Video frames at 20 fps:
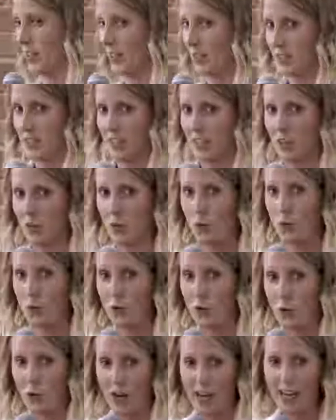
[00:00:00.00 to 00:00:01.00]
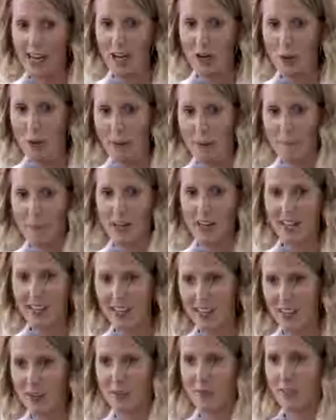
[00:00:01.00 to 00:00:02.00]
I was like, oh, how am I
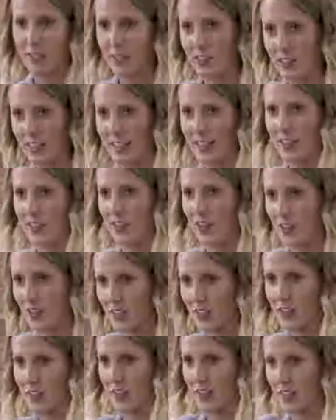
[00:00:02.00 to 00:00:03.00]
going to figure out all the